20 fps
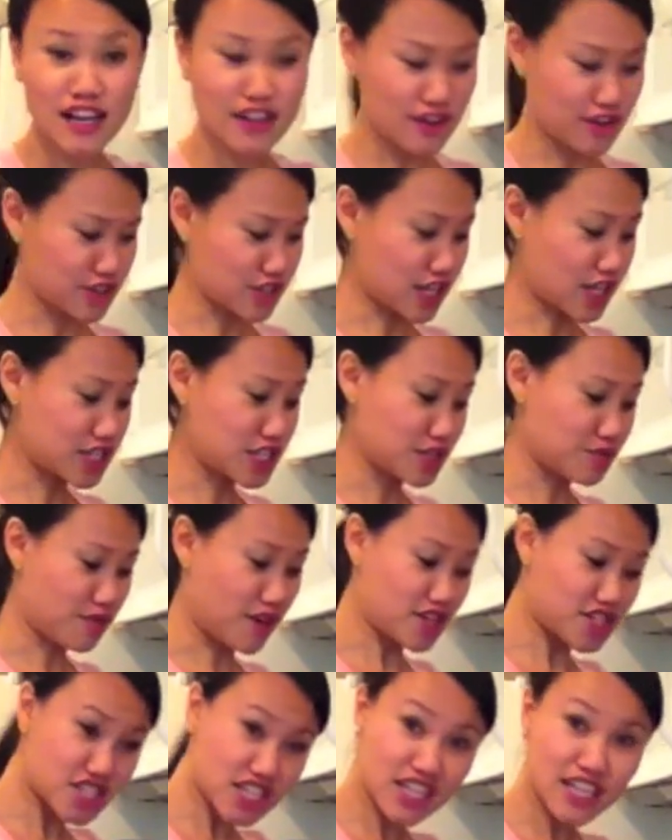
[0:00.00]
you're touching
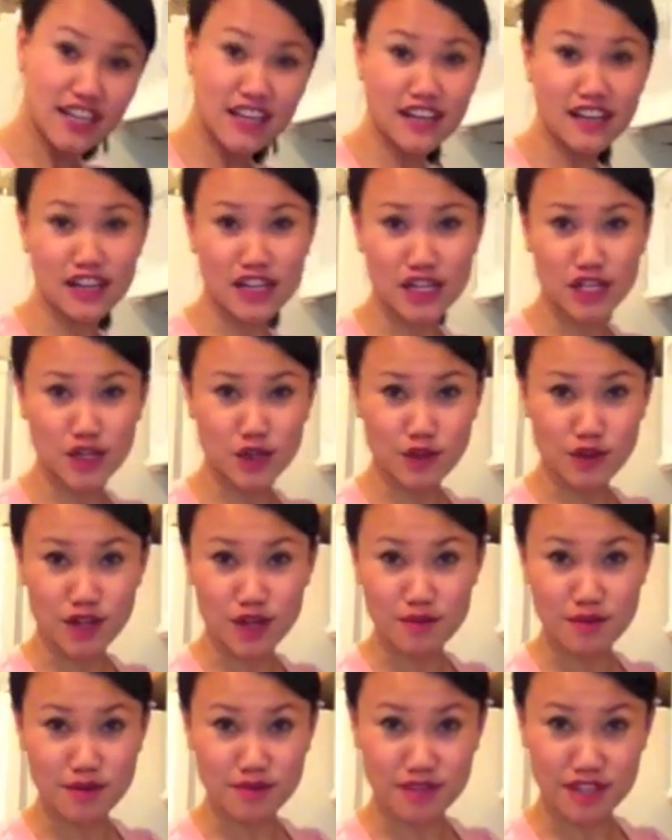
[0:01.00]
raw chicken and you don't
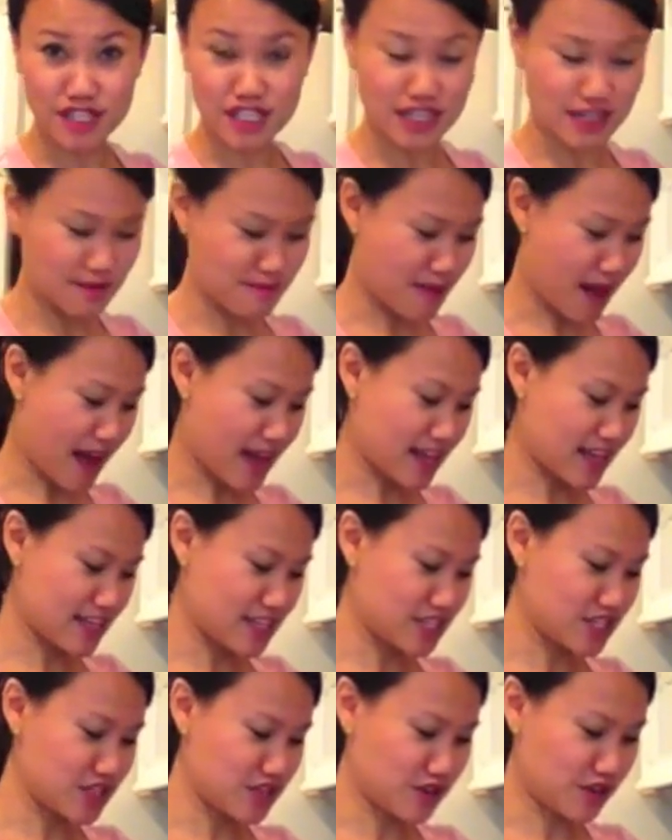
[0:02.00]
want to be reaching back
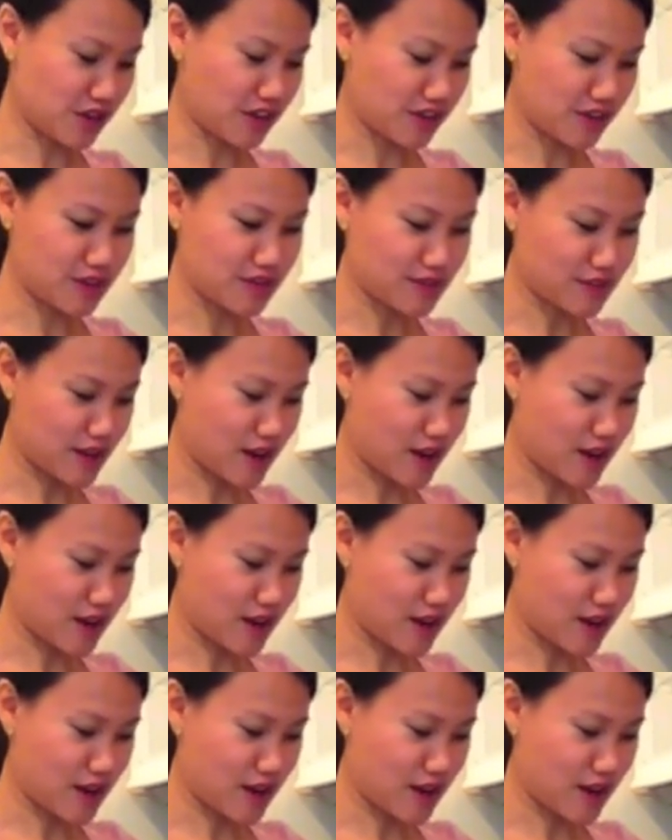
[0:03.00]
into your